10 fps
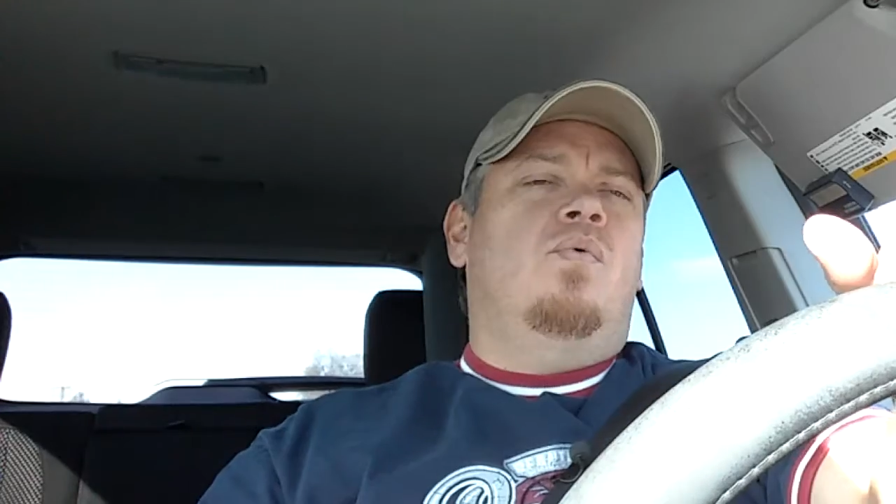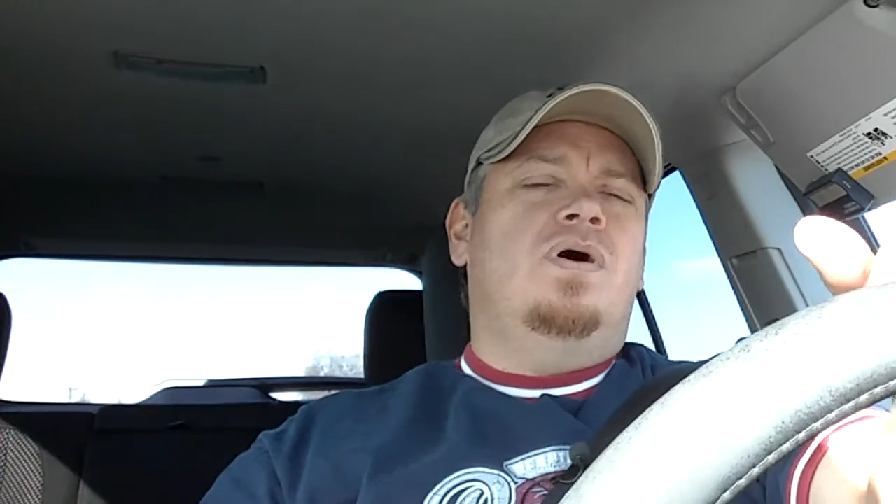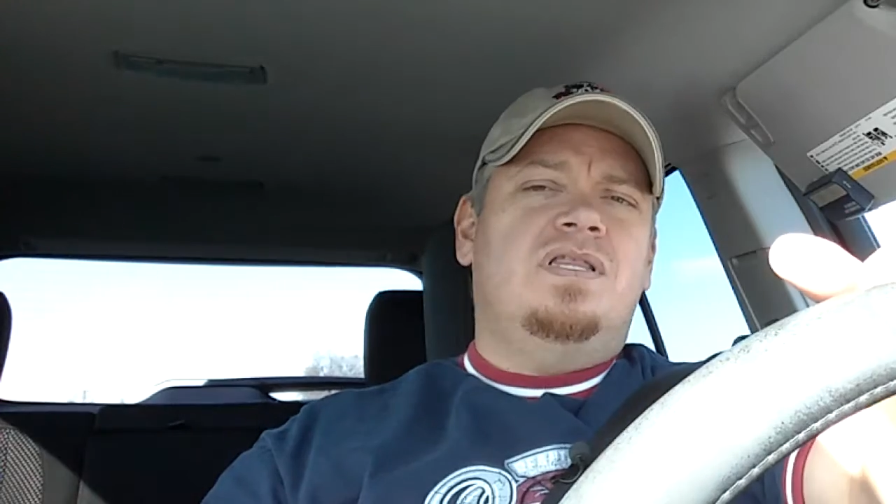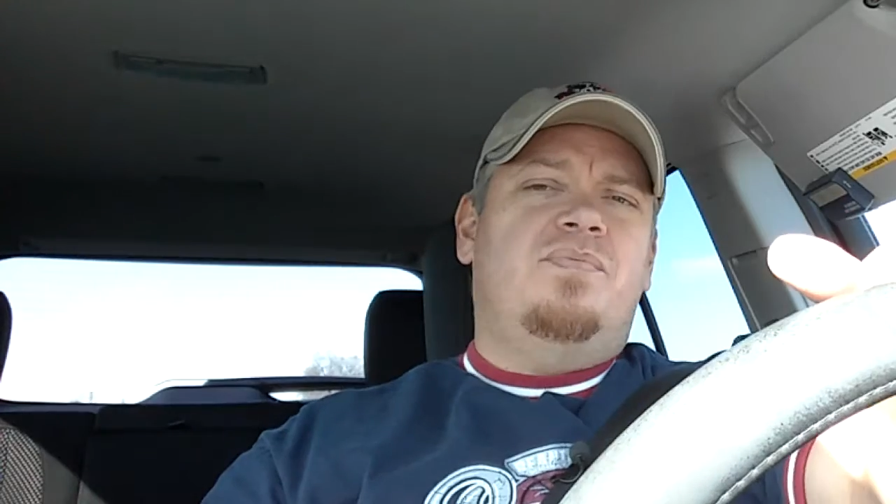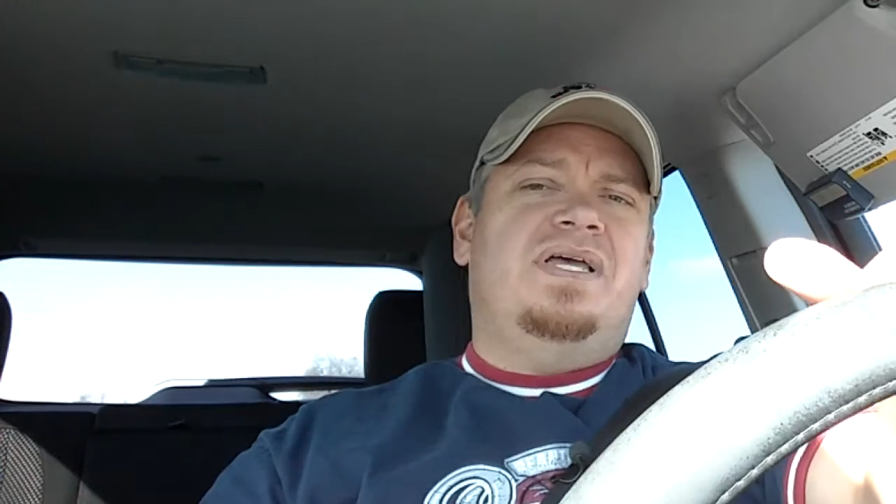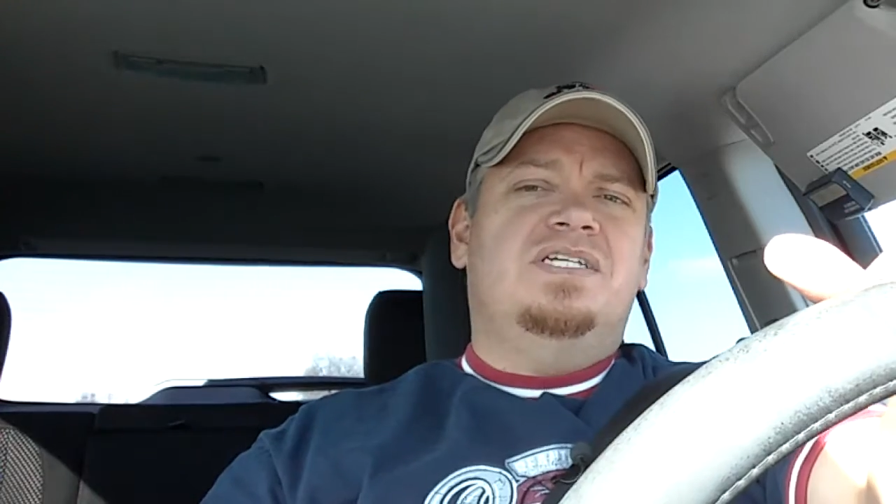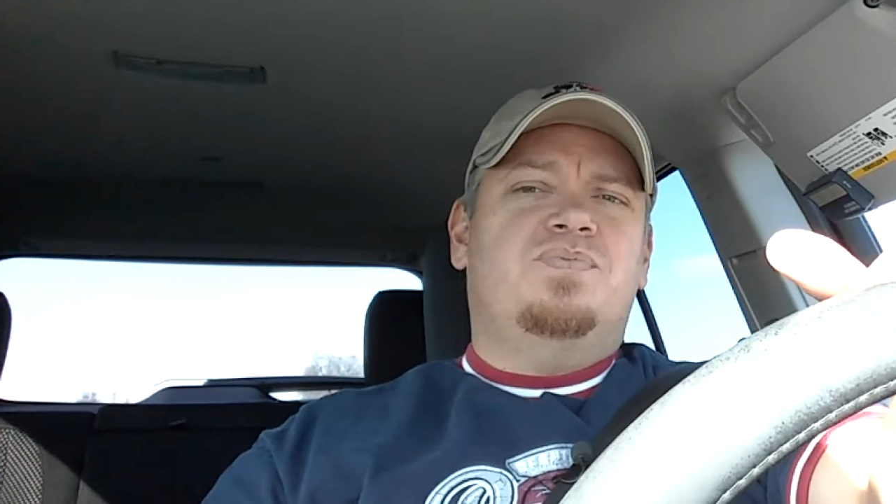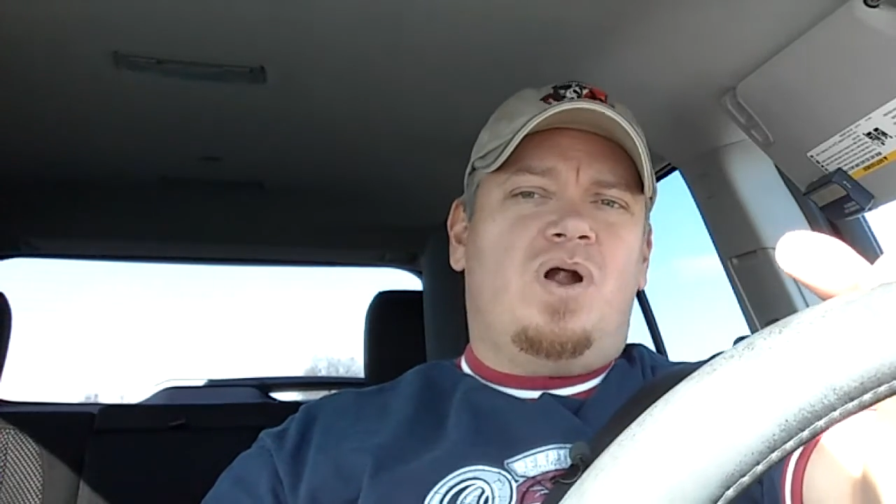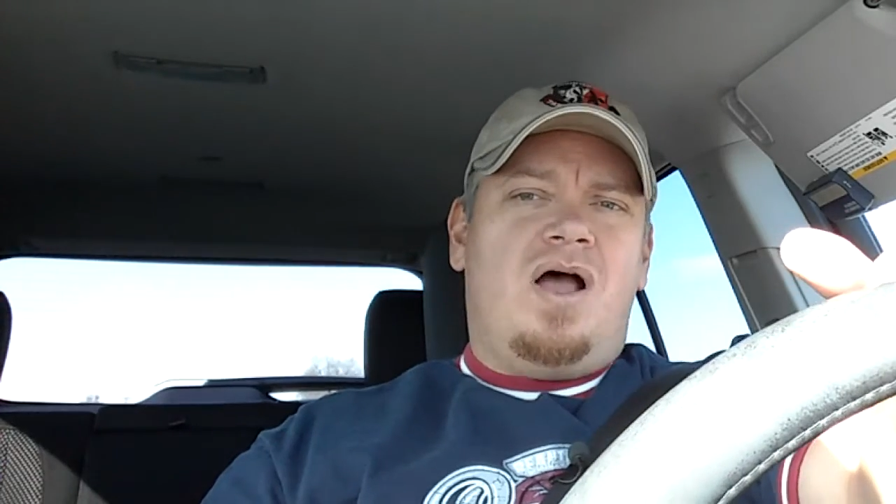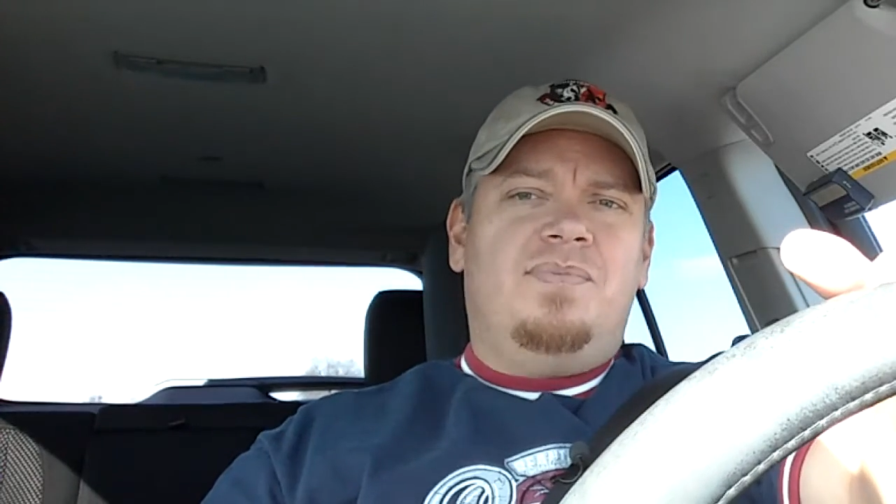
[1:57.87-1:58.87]
One of the
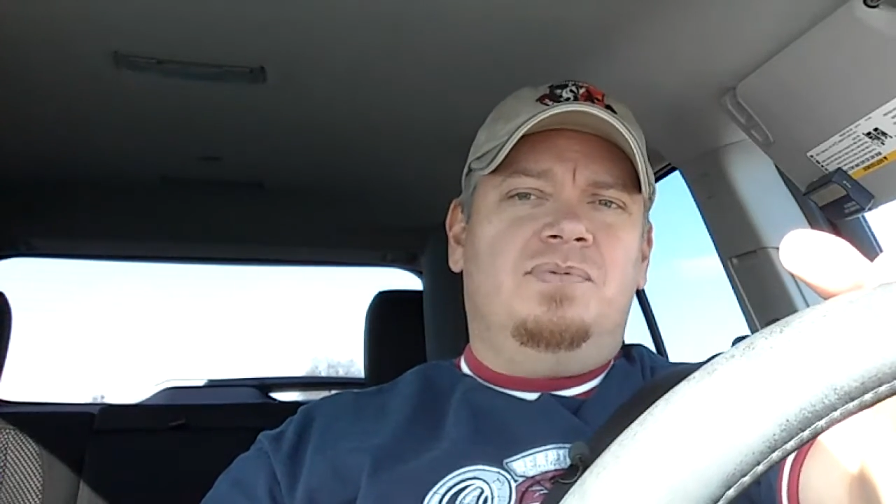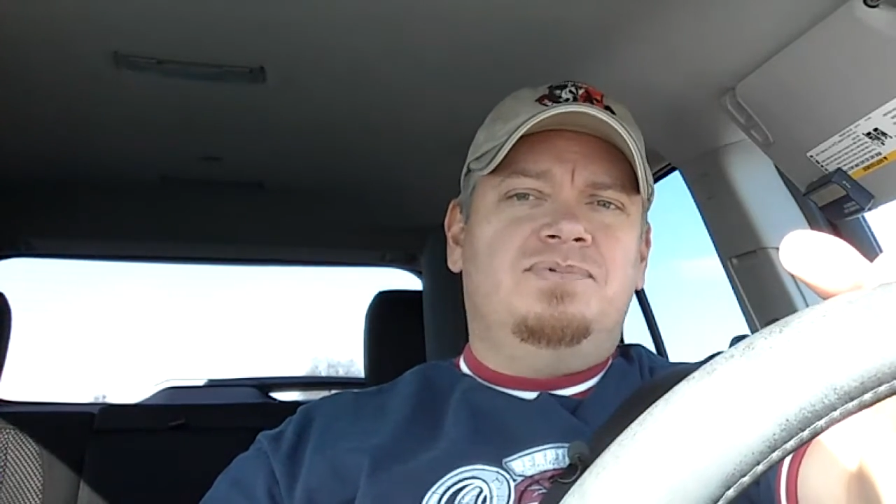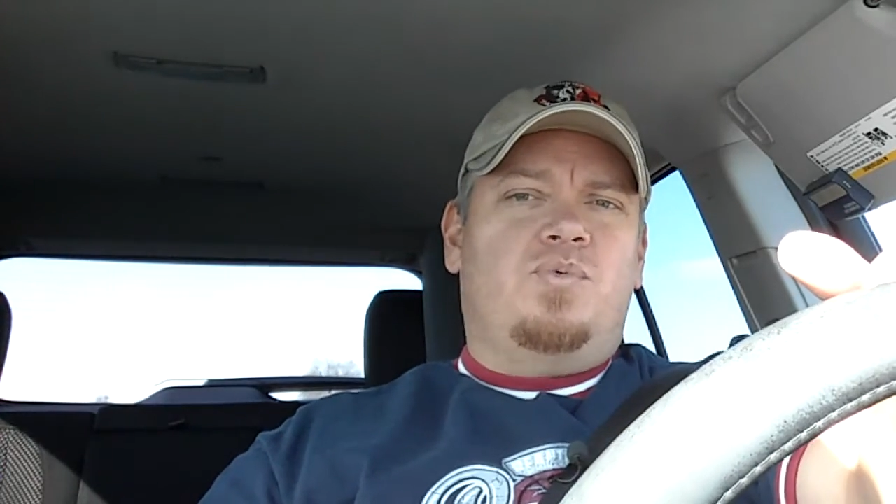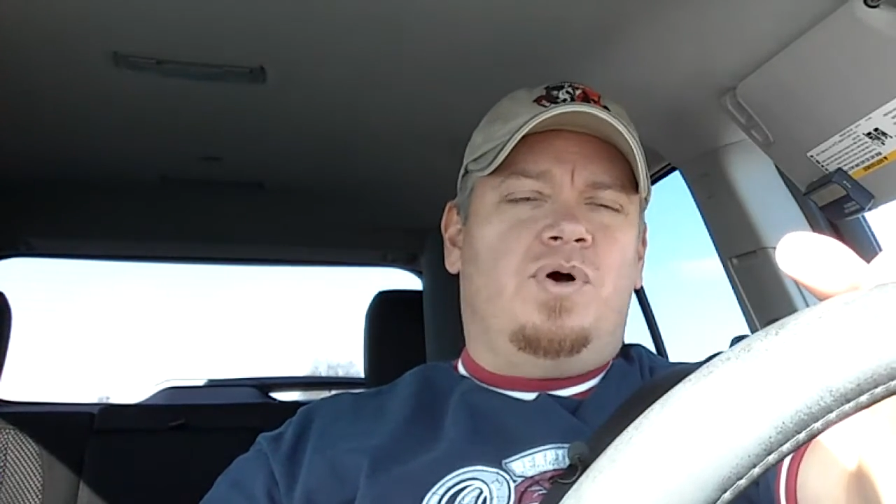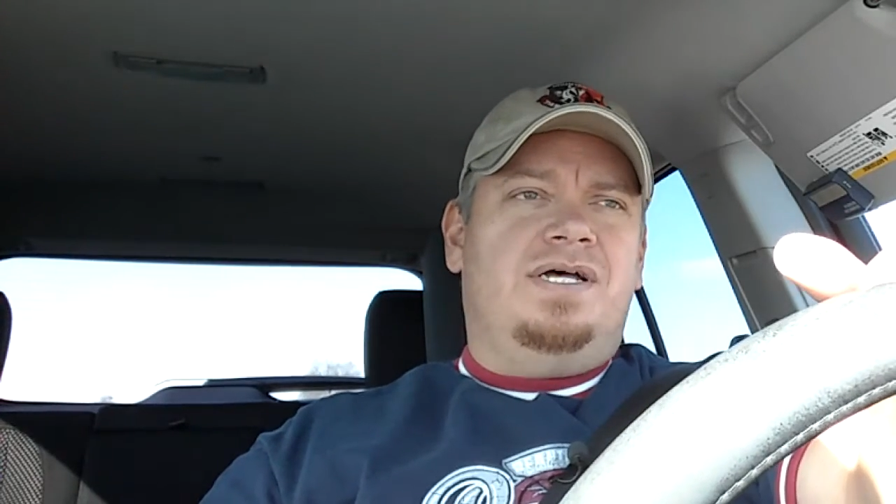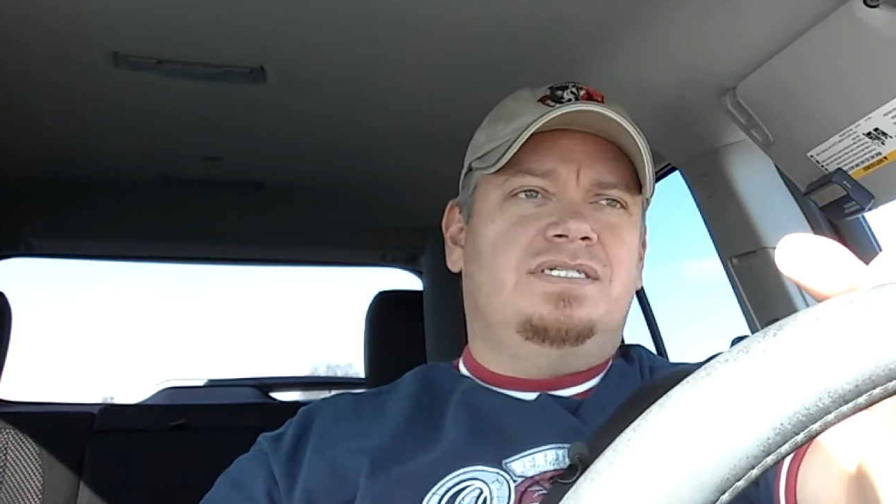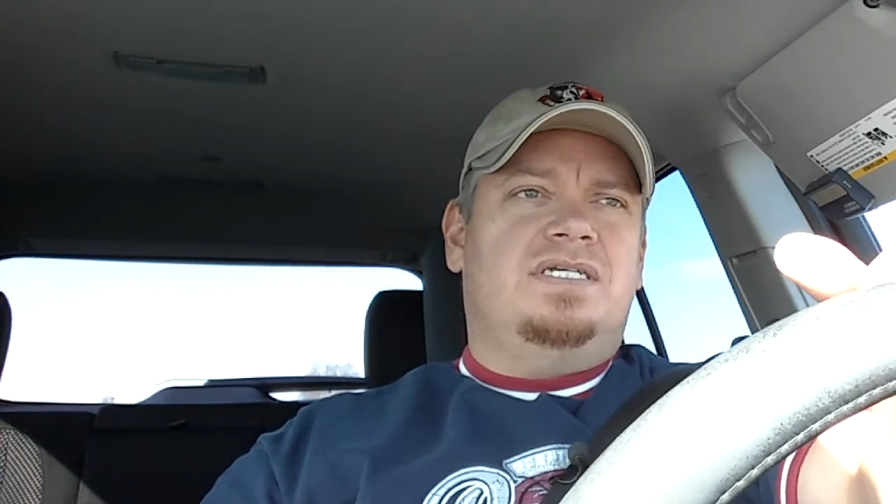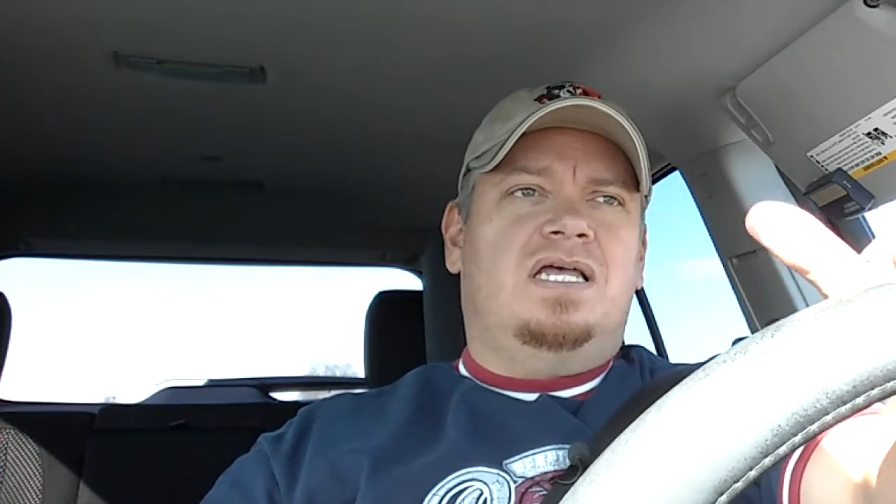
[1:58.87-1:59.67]
biggest problems was